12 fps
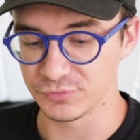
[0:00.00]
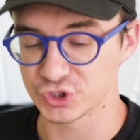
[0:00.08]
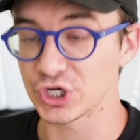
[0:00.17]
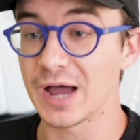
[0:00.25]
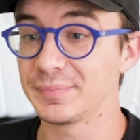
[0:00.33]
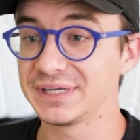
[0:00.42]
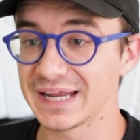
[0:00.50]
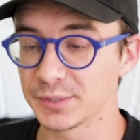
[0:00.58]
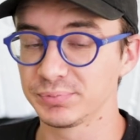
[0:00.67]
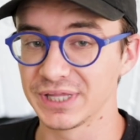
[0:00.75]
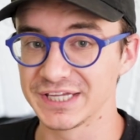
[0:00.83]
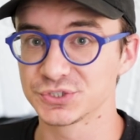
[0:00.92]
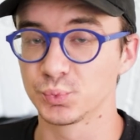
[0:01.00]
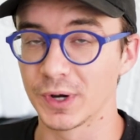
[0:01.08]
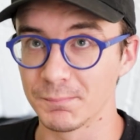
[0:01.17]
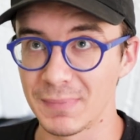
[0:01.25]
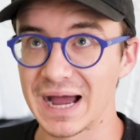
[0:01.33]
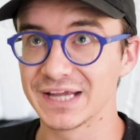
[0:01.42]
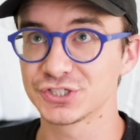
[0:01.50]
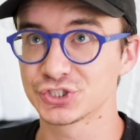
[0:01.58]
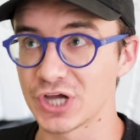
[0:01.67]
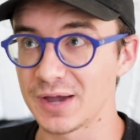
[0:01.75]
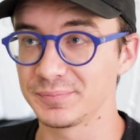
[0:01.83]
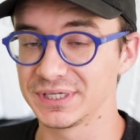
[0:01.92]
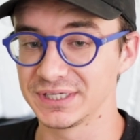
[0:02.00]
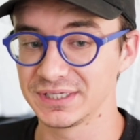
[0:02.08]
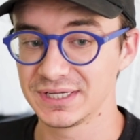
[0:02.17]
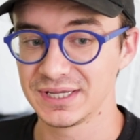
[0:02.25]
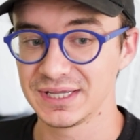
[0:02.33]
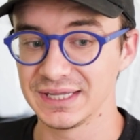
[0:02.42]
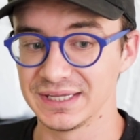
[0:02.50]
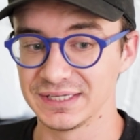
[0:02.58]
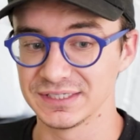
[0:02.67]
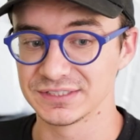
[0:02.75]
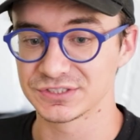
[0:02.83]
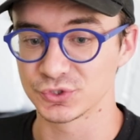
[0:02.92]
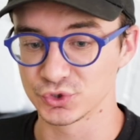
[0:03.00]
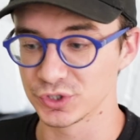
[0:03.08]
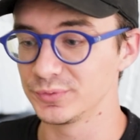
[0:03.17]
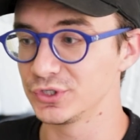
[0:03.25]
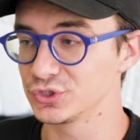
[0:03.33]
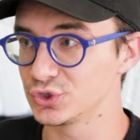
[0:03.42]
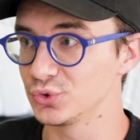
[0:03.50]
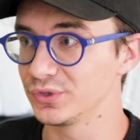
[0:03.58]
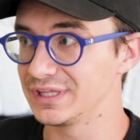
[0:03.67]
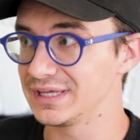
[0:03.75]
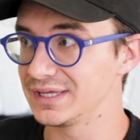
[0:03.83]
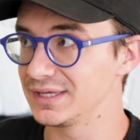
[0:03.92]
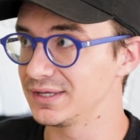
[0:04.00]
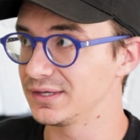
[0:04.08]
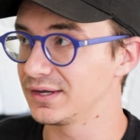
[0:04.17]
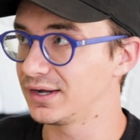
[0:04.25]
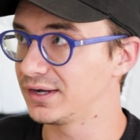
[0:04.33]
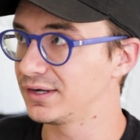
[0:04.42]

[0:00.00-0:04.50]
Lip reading: shopping at a place where my shopping is contributing to the